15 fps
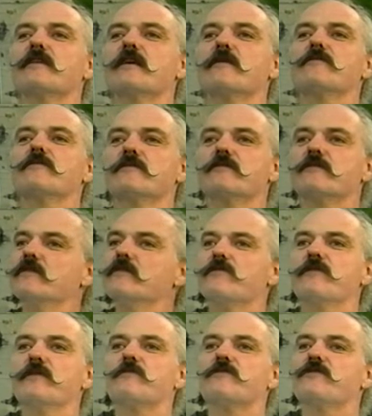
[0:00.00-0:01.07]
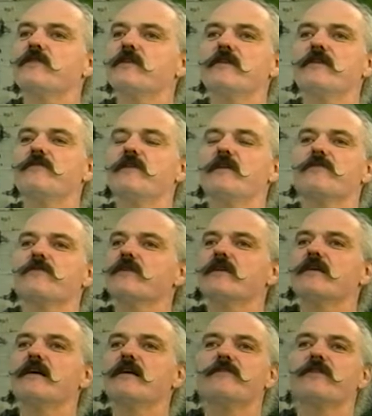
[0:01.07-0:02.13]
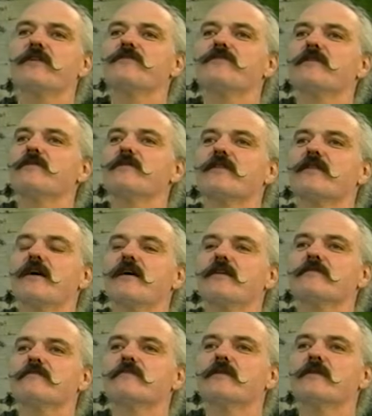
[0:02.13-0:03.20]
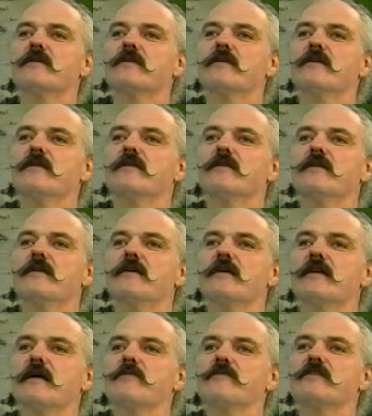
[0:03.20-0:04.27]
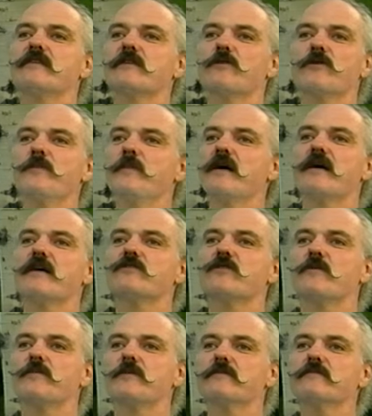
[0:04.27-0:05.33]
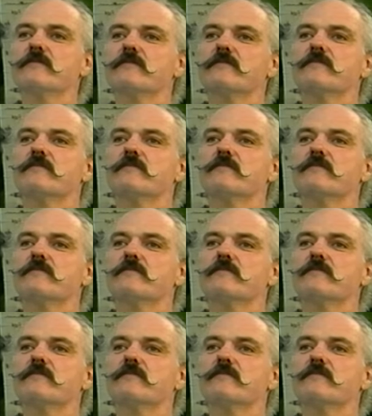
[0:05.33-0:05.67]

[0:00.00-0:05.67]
And I was still, it was very, it felt very high and very filled with light. And I was sitting there with my eyes open.